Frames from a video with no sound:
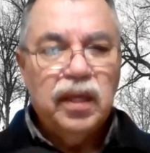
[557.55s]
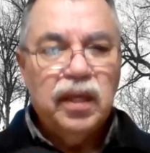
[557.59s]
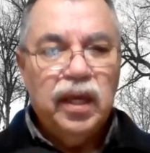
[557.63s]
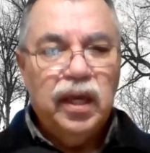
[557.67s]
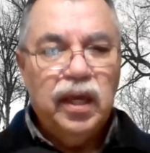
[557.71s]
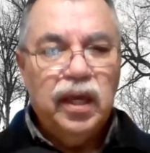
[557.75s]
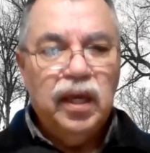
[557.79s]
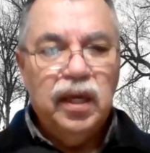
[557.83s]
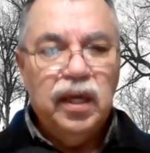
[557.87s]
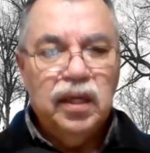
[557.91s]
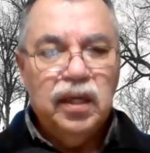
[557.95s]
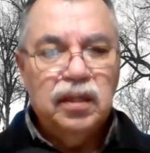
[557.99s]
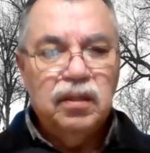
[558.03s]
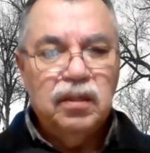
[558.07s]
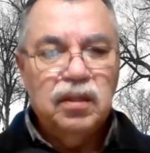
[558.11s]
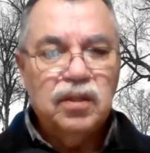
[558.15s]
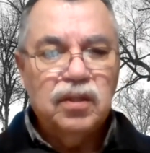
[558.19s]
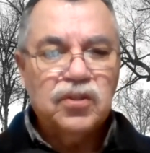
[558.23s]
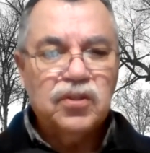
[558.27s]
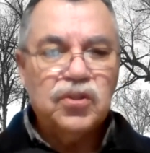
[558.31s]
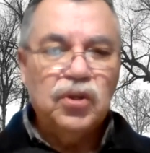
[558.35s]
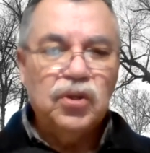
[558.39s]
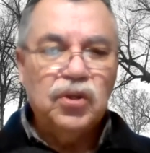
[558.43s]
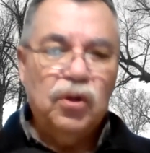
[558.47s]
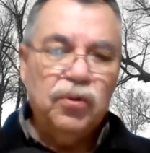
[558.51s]
And
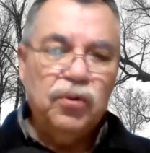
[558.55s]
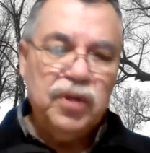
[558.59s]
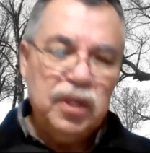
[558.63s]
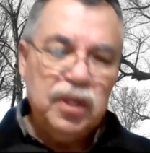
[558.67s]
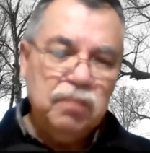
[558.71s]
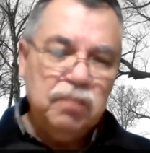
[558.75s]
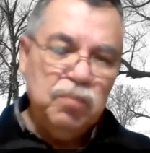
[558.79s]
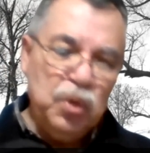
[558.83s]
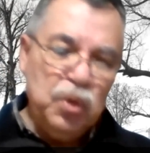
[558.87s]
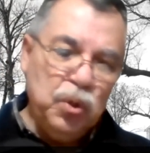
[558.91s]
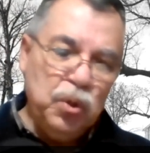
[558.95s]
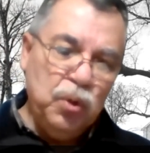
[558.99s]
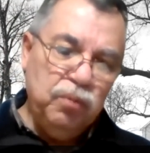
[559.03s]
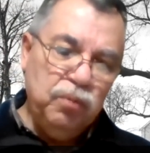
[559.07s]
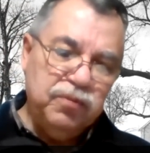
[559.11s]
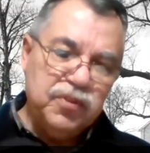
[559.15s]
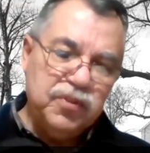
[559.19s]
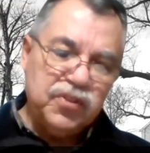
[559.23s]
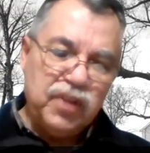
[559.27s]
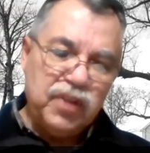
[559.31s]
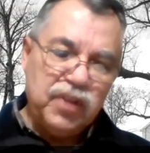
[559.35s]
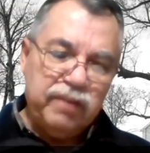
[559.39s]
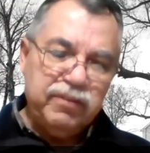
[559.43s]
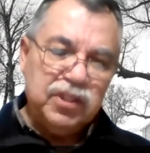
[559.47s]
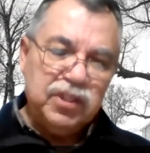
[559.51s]
so he moved
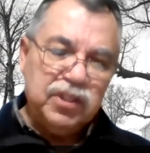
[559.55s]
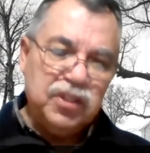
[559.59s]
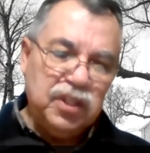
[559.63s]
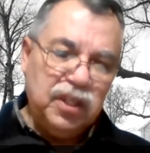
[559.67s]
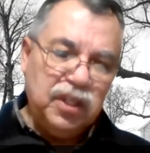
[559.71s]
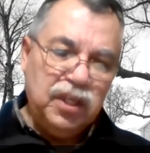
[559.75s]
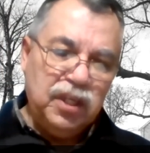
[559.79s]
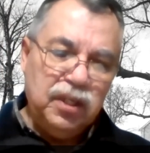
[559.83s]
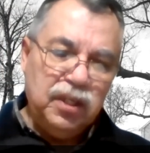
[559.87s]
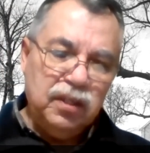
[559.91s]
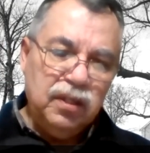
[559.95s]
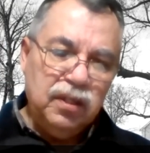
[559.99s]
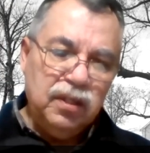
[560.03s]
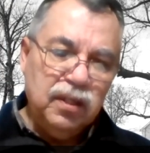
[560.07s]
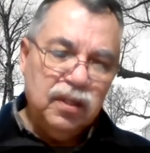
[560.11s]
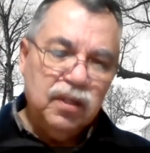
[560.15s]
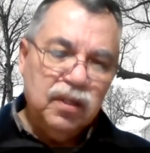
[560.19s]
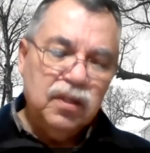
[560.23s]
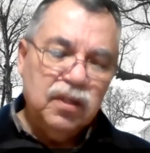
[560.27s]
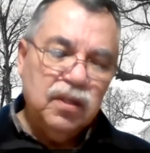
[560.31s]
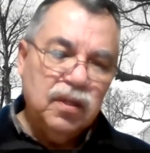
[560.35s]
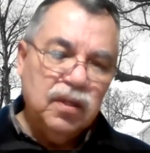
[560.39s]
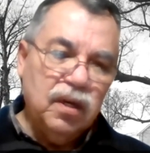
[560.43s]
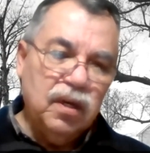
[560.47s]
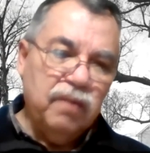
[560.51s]
17
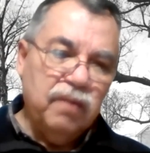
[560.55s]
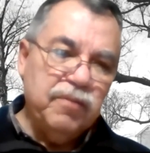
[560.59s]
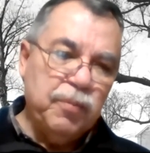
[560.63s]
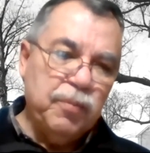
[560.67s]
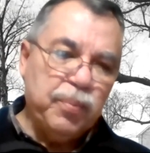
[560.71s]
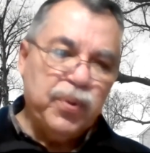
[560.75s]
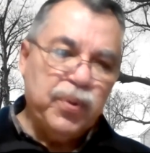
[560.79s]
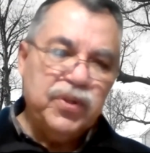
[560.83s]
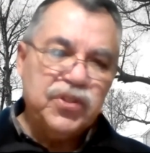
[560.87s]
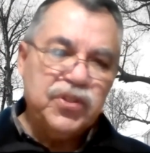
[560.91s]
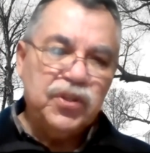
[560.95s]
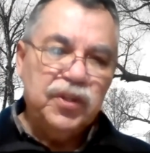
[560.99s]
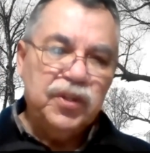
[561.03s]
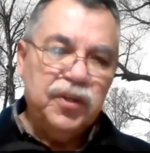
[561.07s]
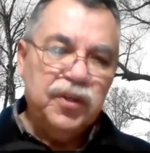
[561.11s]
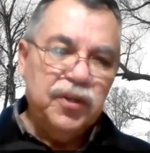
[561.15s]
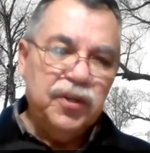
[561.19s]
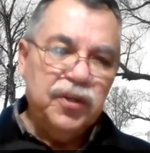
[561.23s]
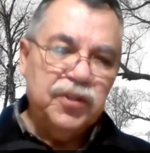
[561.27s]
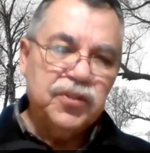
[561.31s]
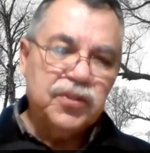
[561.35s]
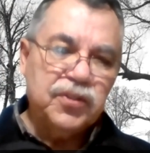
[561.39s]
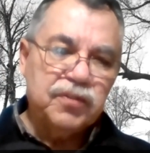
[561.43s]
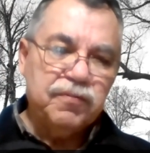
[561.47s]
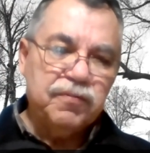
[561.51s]
of the
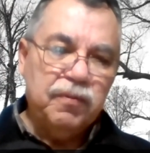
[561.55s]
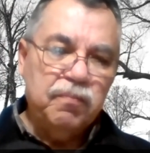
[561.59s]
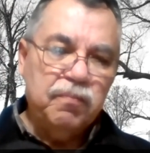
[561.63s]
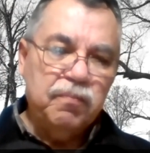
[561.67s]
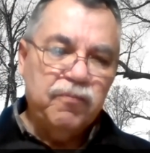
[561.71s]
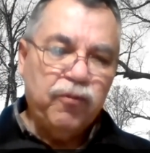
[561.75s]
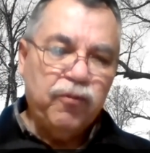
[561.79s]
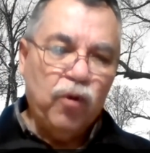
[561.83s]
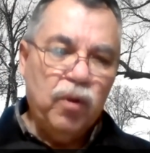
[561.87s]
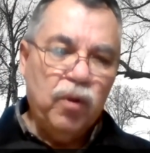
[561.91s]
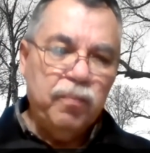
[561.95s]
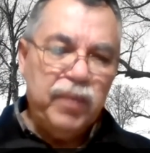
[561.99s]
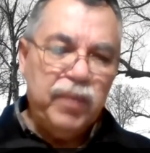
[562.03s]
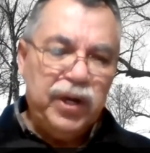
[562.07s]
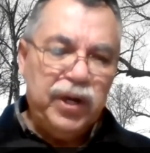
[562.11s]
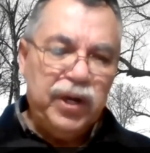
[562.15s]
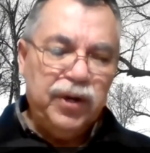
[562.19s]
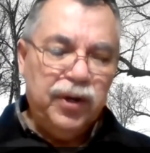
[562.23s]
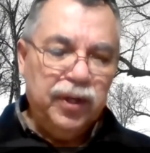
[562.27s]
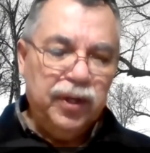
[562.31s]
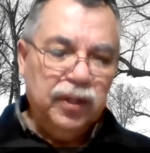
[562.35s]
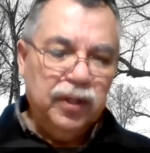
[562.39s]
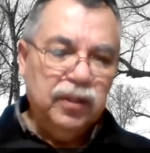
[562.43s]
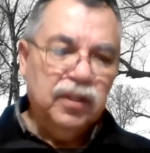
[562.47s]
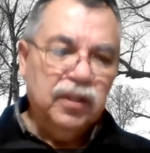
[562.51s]
prisoners from Fort
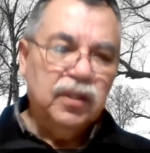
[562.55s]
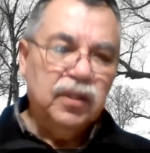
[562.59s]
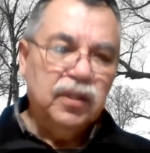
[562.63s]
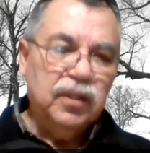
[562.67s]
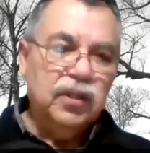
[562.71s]
Marion